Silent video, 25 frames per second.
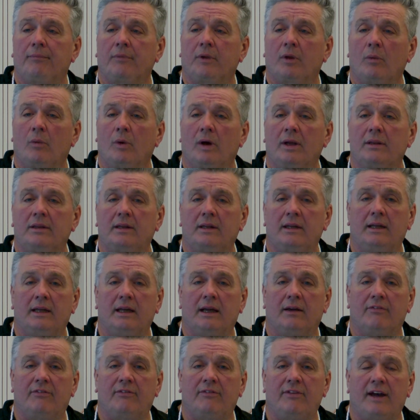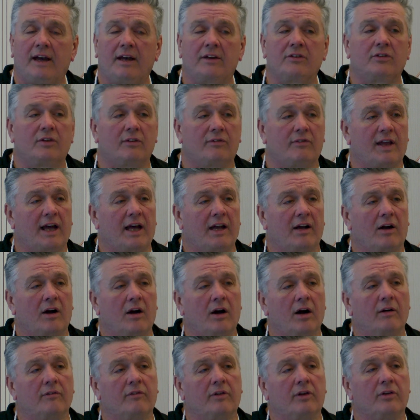effects of that
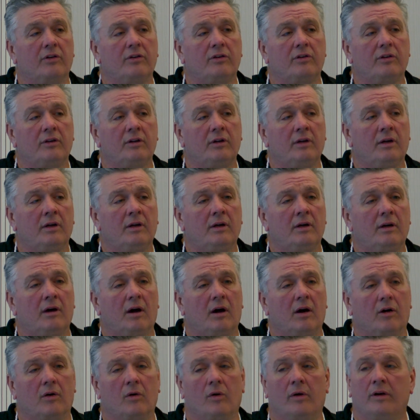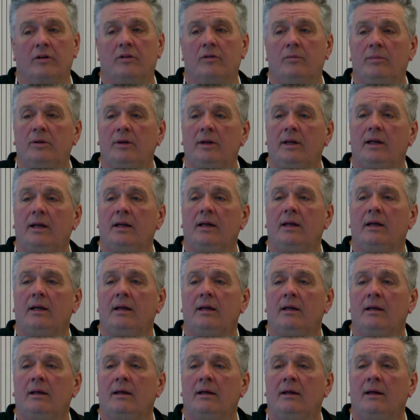harvest are going to be.
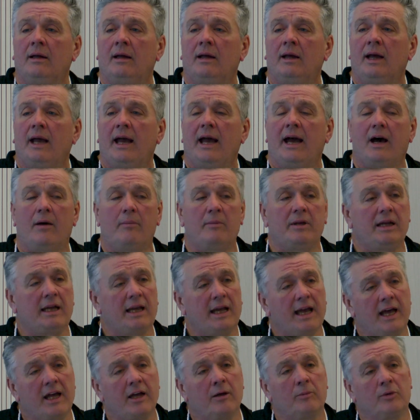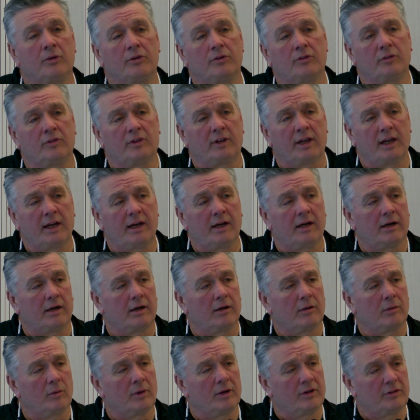How many animals are
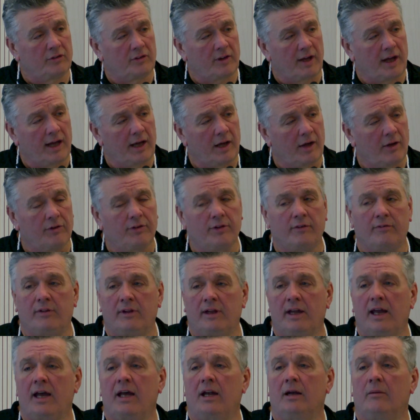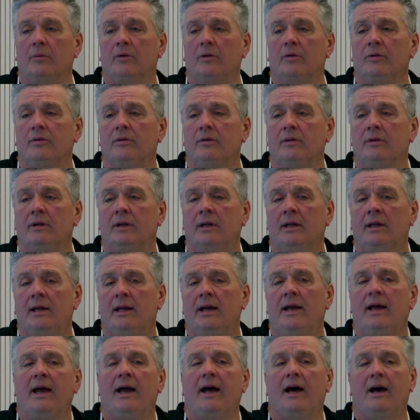there? What's the health of the animals?
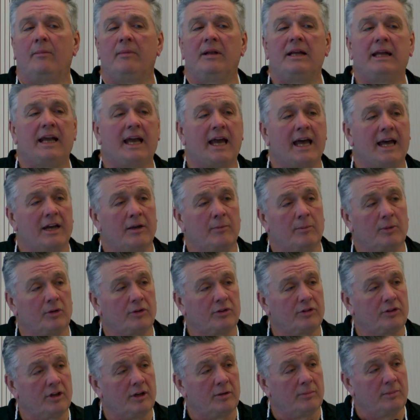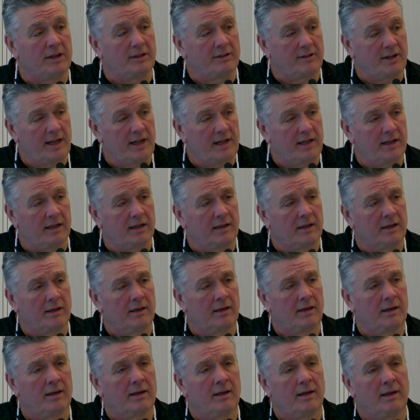How many animals can be taken
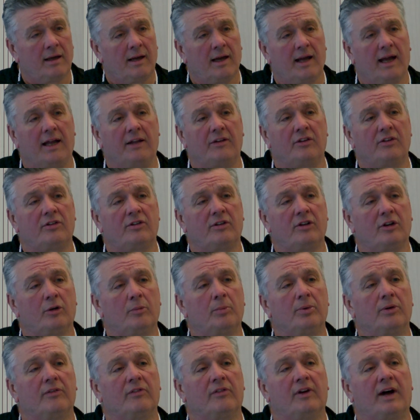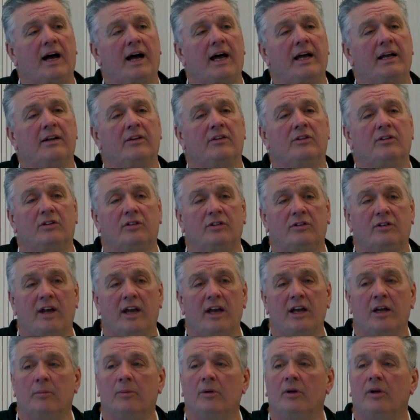and still provide a
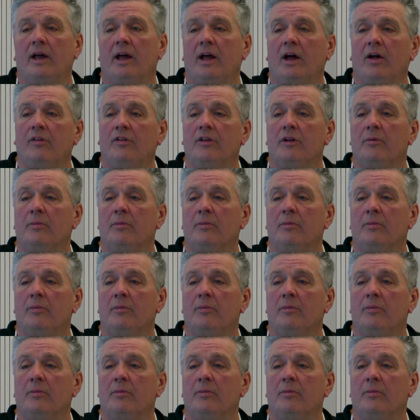sustainable, healthy